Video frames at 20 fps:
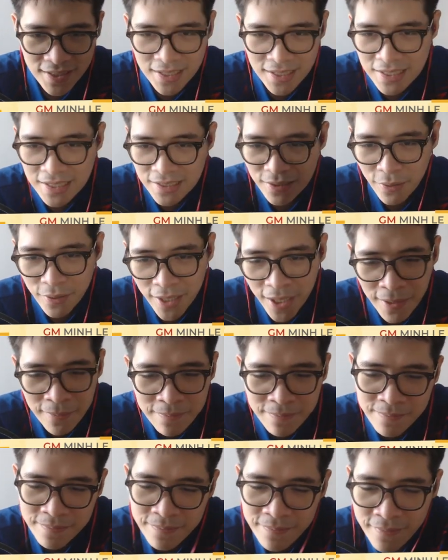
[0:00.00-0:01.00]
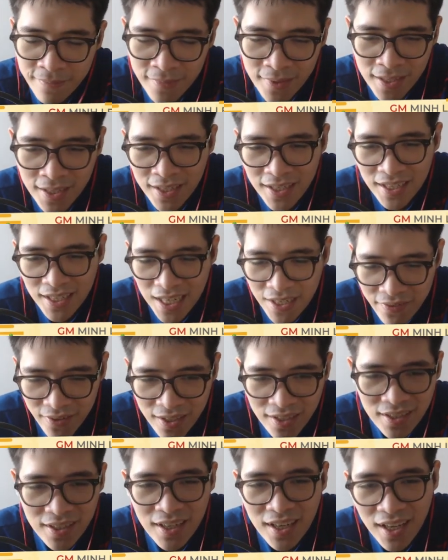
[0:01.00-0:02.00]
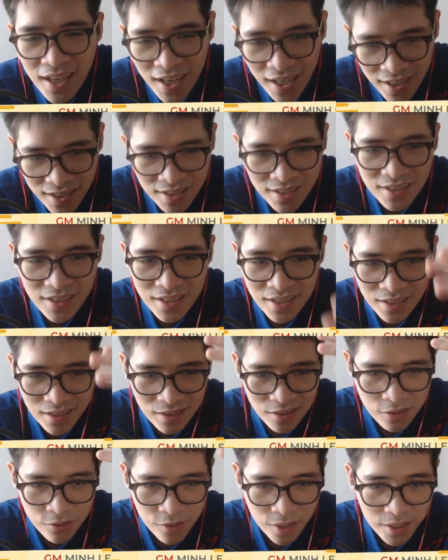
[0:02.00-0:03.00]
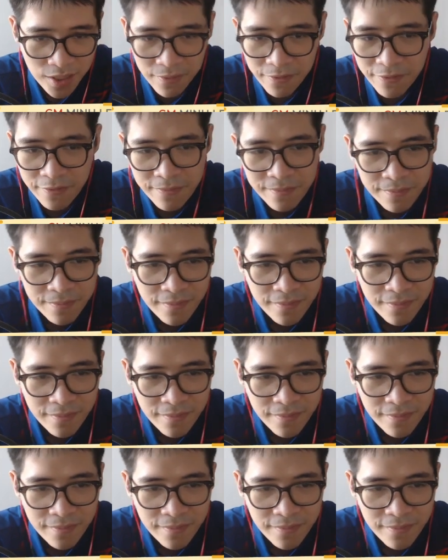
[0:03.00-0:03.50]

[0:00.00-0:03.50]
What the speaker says: So yeah, even instructive